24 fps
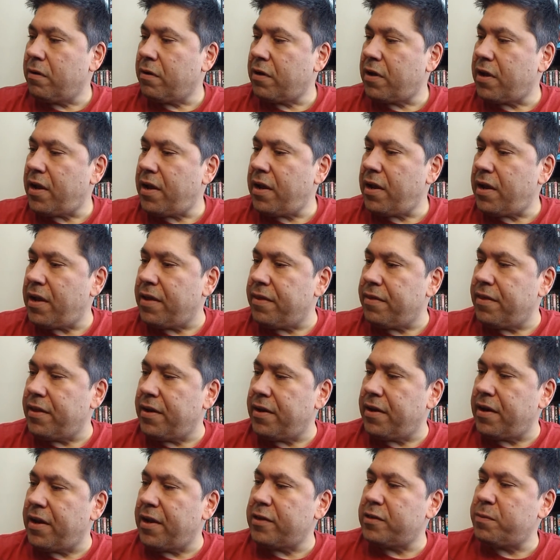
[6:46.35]
Okay, and
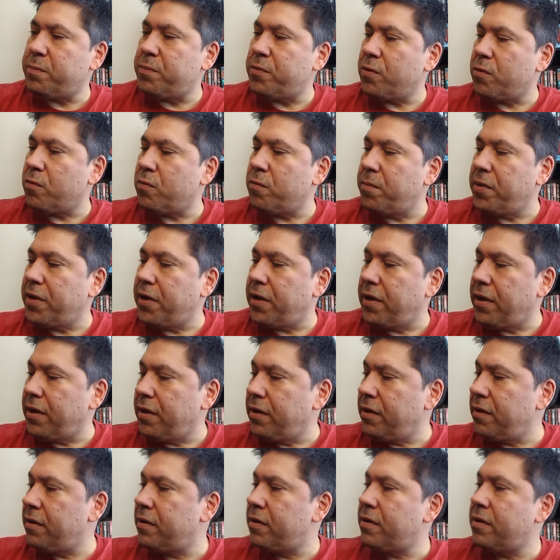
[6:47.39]
then next book would
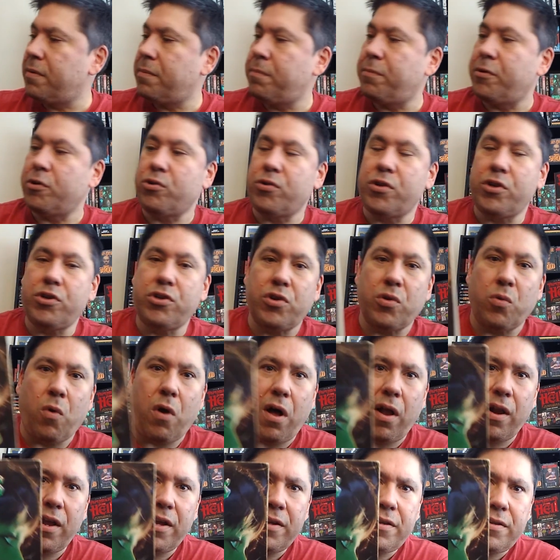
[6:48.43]
be Patricia
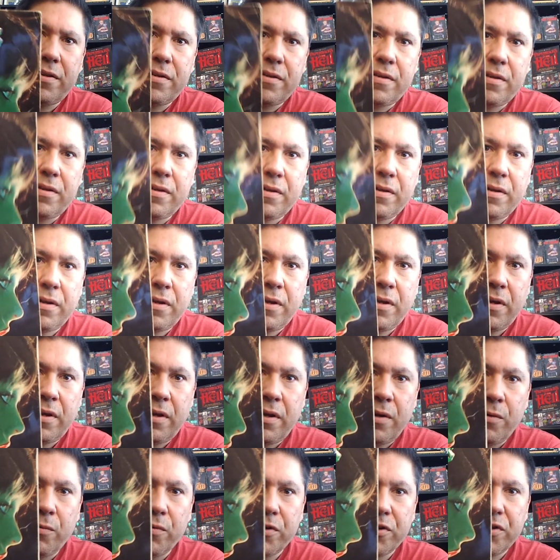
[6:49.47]
Wallace,
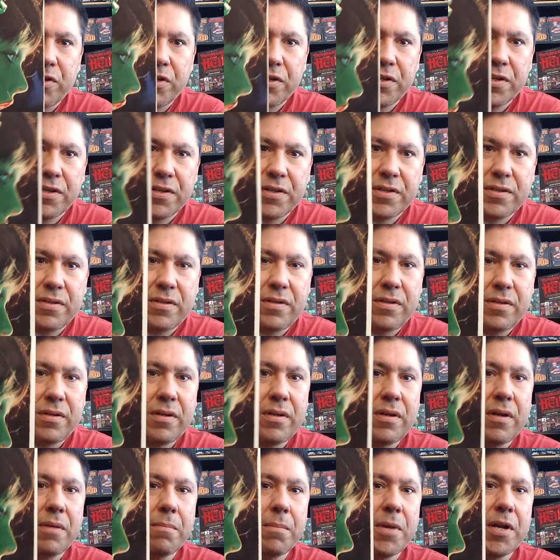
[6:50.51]
which is
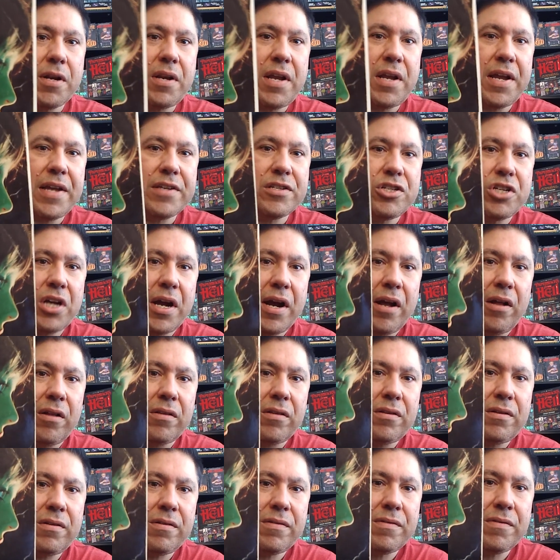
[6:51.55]
Monday's Child.
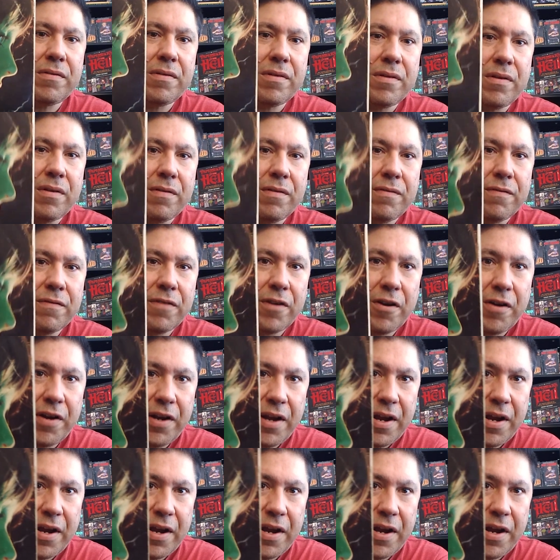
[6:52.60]
Very